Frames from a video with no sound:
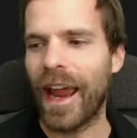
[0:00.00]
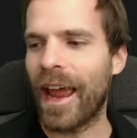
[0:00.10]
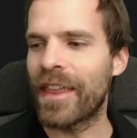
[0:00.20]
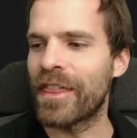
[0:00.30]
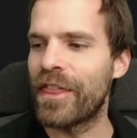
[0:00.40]

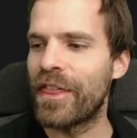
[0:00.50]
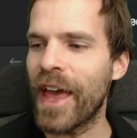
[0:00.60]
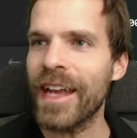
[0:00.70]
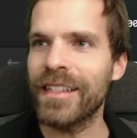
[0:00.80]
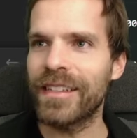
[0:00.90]
And
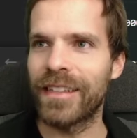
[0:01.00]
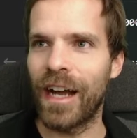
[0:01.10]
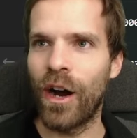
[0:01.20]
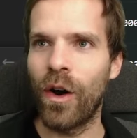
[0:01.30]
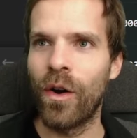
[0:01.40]
that is
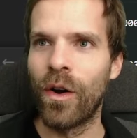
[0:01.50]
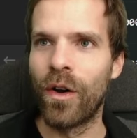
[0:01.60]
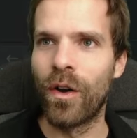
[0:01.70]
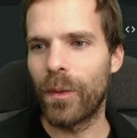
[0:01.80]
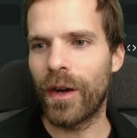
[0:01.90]
now
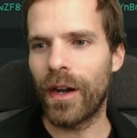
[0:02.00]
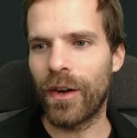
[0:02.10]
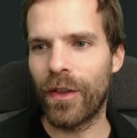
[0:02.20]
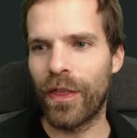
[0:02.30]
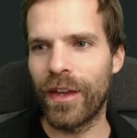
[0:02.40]

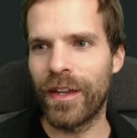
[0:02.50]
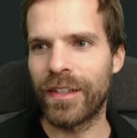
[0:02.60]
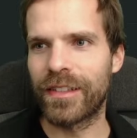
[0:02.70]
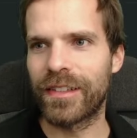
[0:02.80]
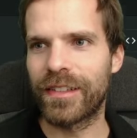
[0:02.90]
where
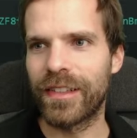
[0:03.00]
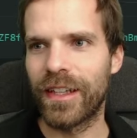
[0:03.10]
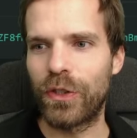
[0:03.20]
this